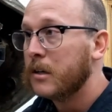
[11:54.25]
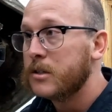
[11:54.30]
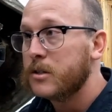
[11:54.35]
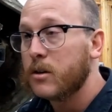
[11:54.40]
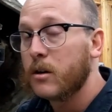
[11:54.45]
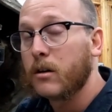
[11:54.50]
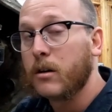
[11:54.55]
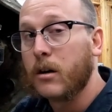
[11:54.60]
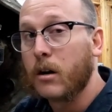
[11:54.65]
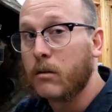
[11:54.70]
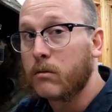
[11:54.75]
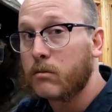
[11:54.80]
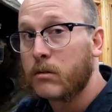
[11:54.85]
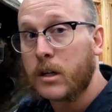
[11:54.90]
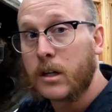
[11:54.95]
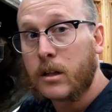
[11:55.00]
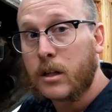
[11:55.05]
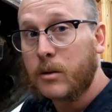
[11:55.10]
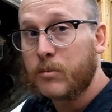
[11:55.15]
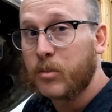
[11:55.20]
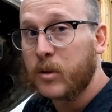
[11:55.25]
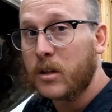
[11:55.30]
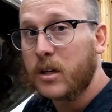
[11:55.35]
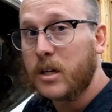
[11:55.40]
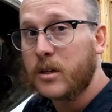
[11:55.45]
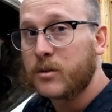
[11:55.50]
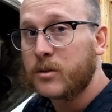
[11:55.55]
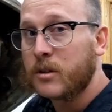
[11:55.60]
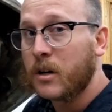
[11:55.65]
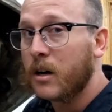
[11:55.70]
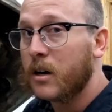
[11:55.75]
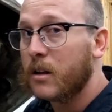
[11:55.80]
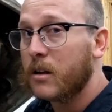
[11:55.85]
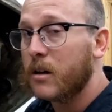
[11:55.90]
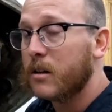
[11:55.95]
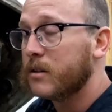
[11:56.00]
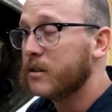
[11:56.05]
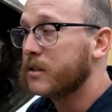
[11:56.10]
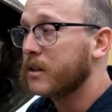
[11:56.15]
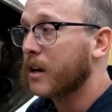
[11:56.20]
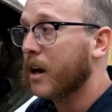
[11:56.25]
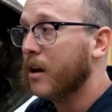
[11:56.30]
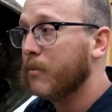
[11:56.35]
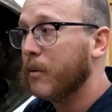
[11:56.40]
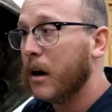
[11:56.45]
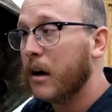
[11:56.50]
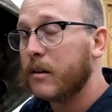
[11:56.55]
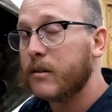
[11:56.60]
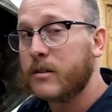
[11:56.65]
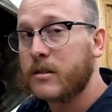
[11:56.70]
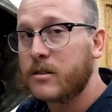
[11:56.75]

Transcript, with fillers: So, you know, really pleased with how all this came out.